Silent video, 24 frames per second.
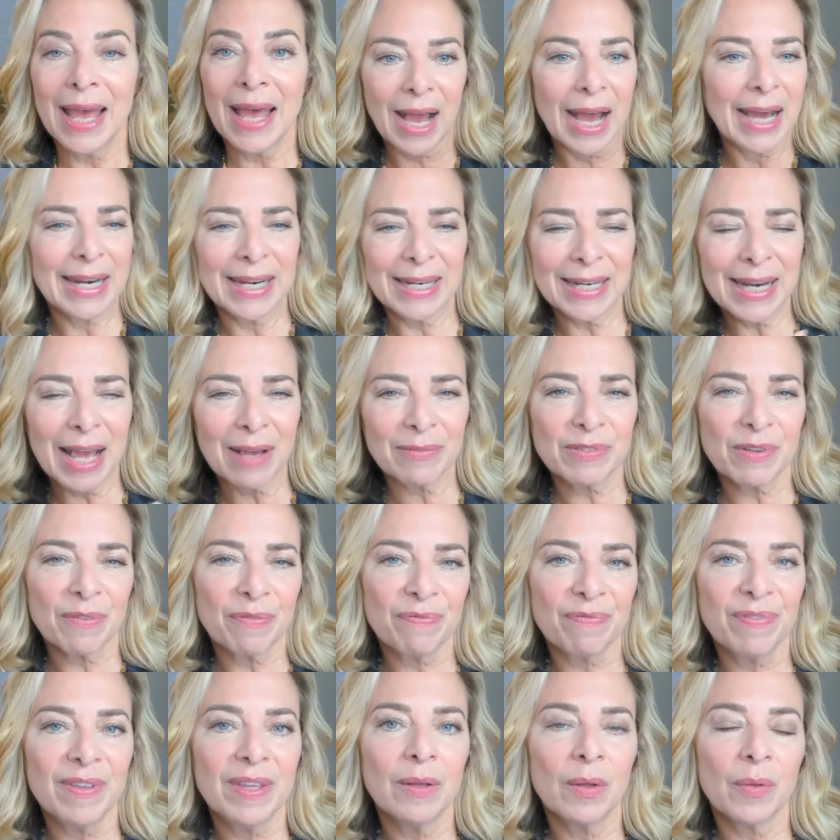I didn't have to
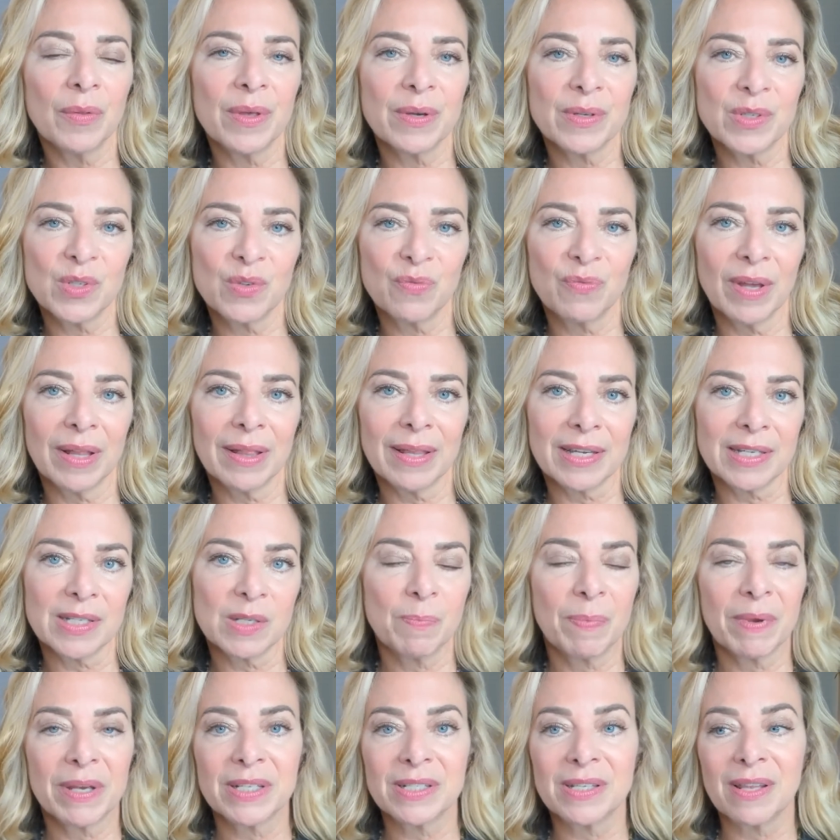feel those feelings,
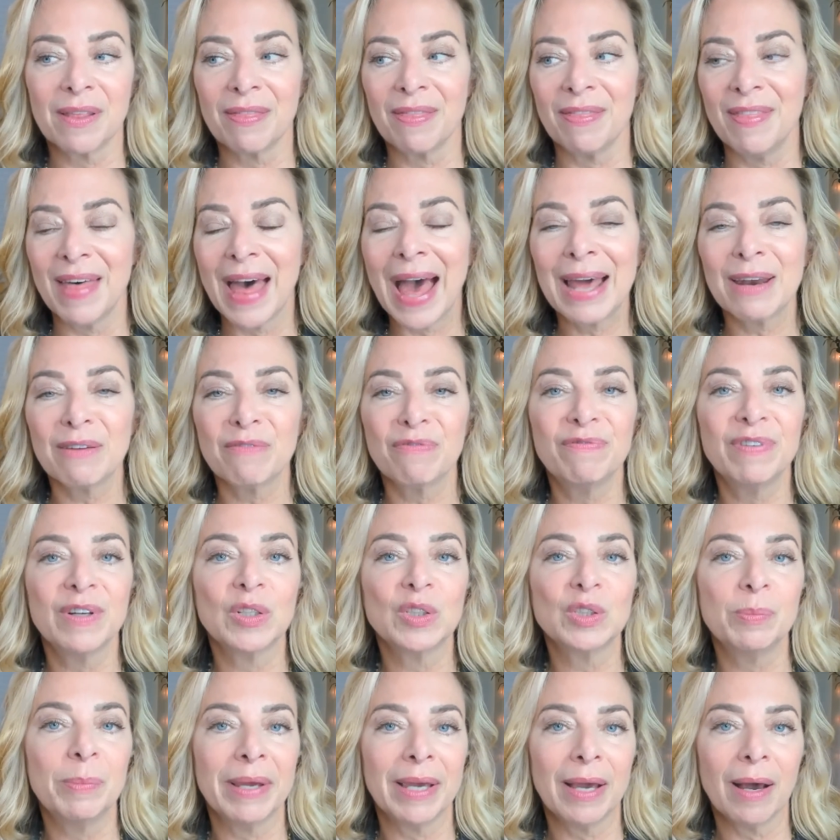because that
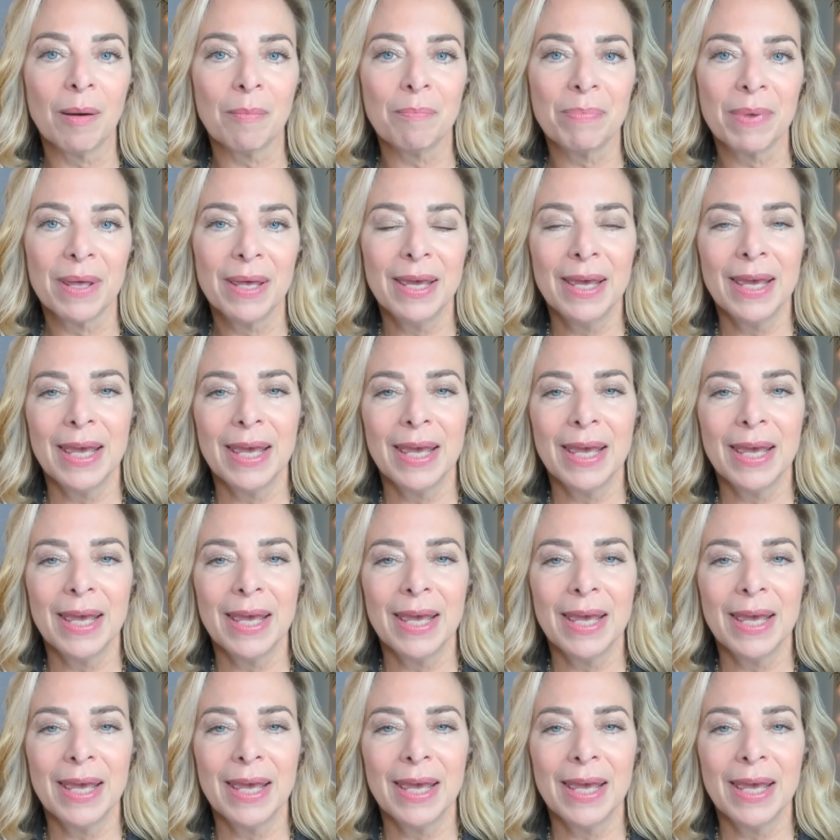filled me up.